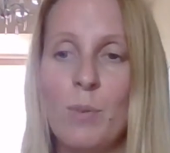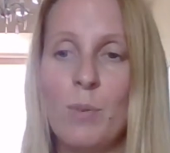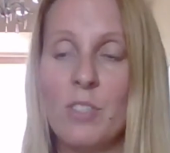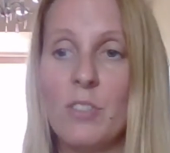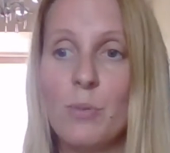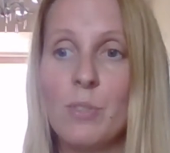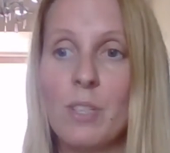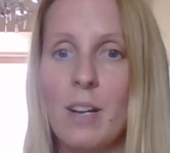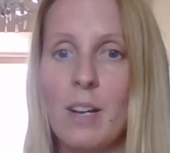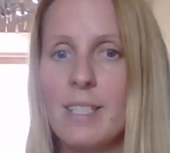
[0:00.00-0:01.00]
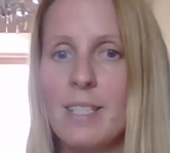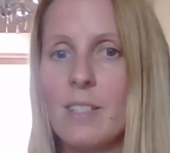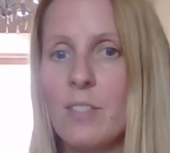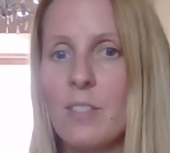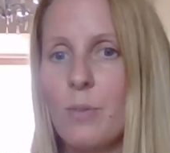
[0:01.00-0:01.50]
which is utilised
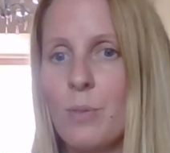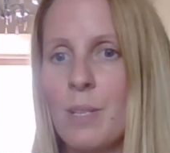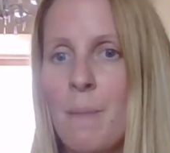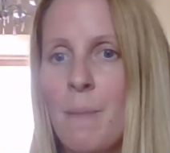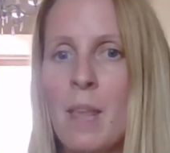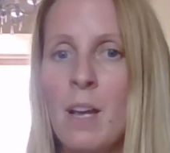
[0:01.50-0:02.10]
in schools.